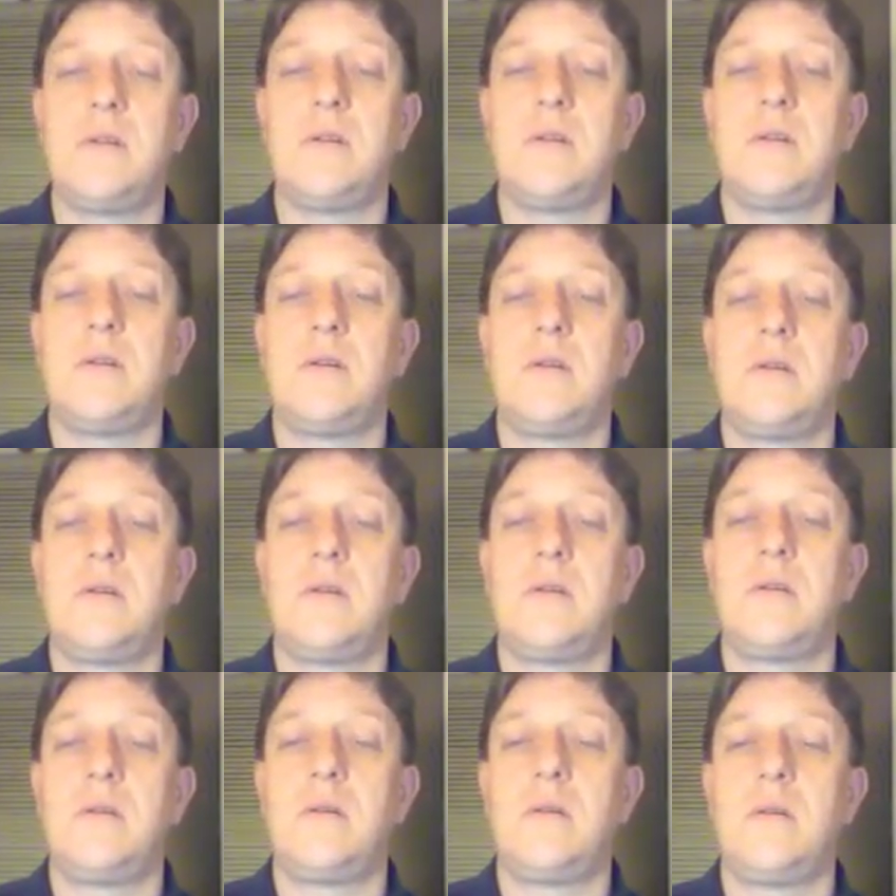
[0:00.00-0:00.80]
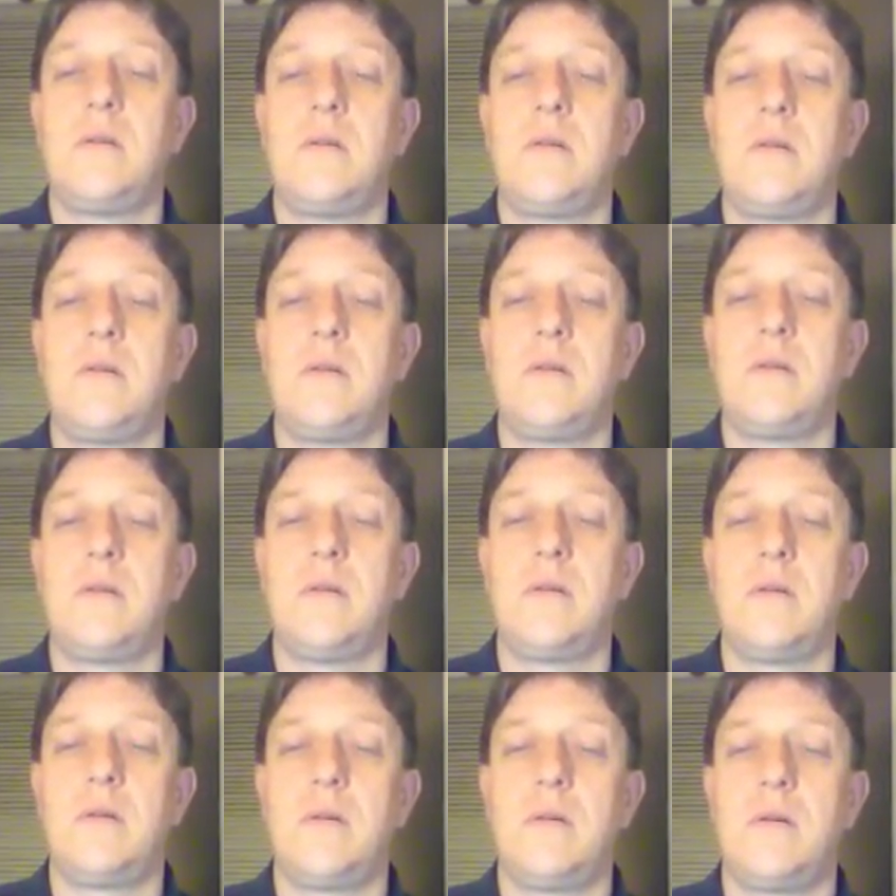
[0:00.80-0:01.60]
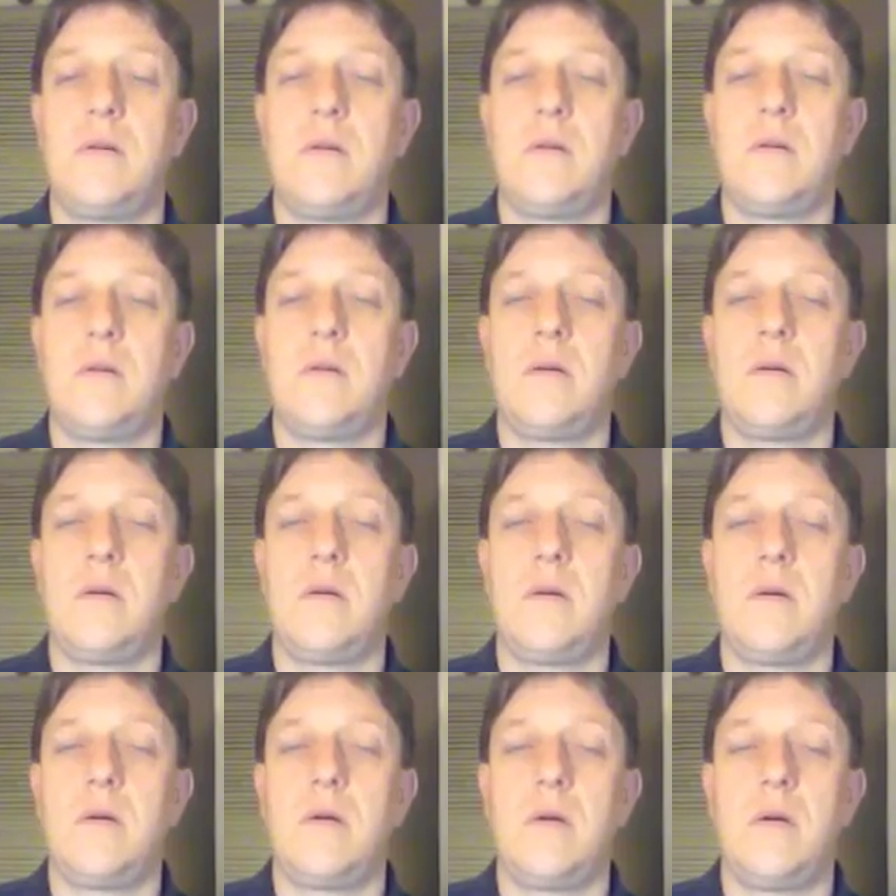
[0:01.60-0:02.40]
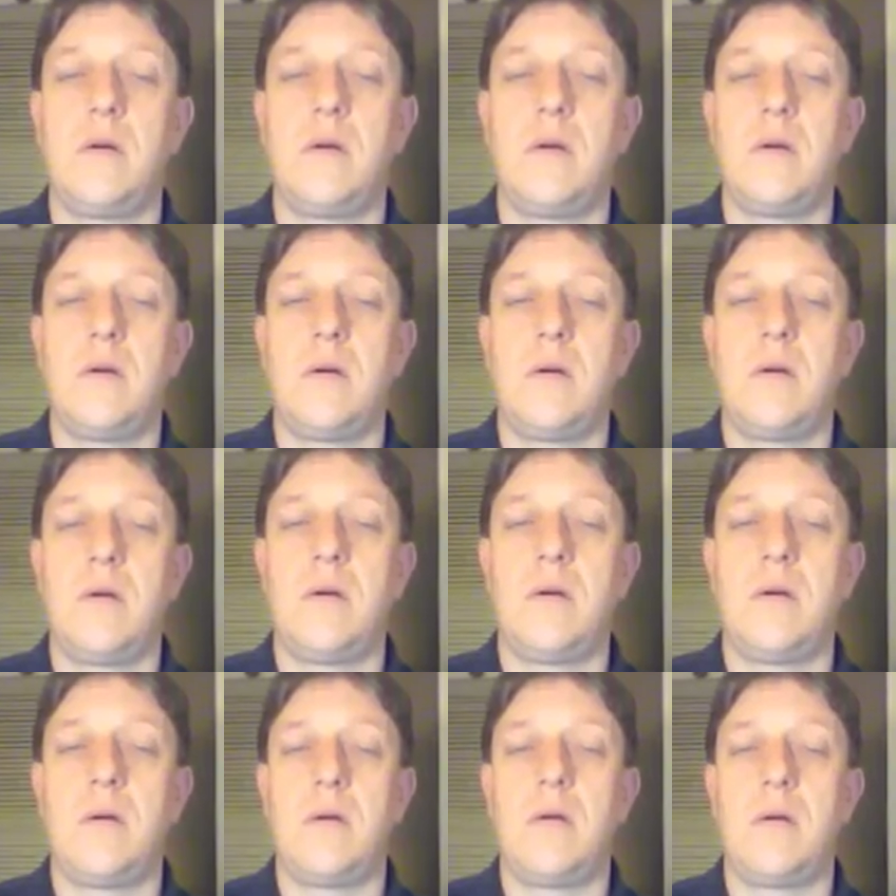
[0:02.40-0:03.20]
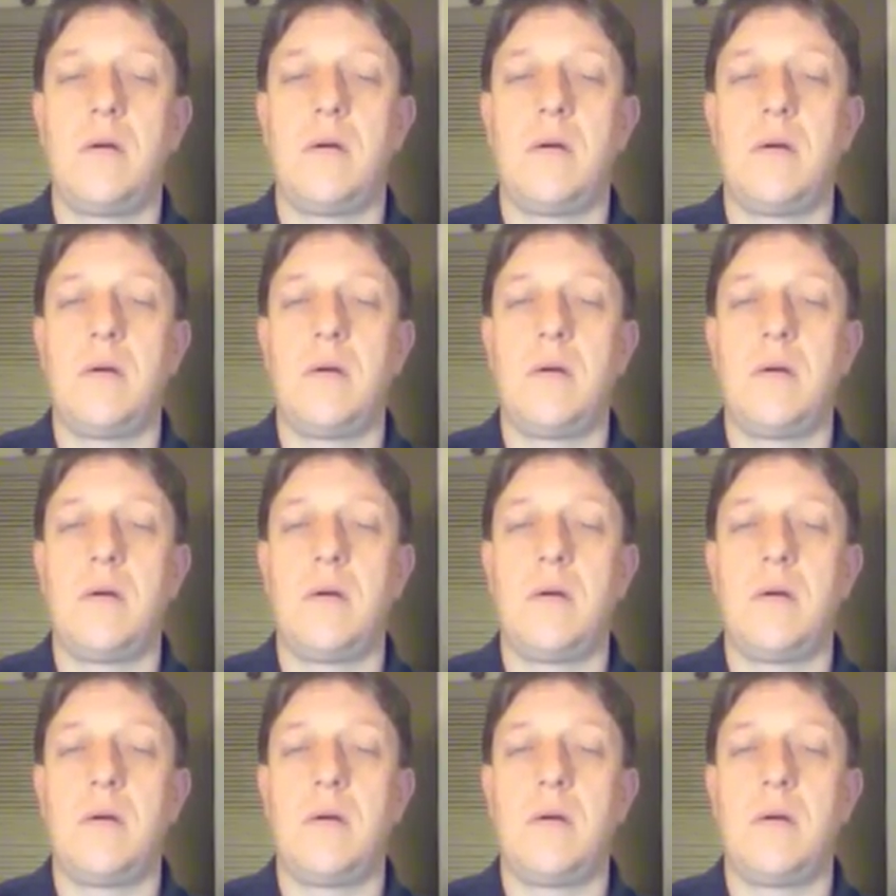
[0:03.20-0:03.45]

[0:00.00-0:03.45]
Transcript: No one is speaking in this clip.